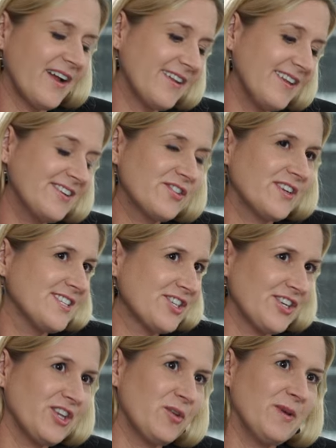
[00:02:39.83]
I'd like to
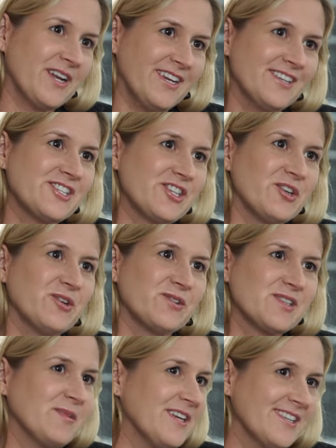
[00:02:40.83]
transition a little bit into
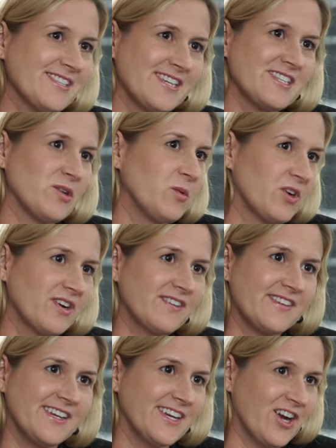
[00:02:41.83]
some of the insights that we're
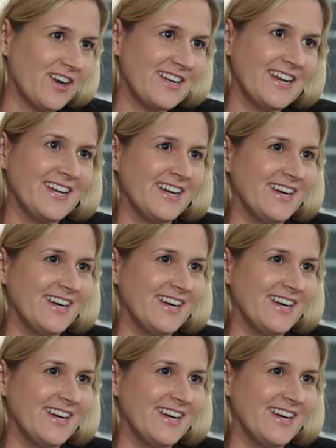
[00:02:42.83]
seeing in our data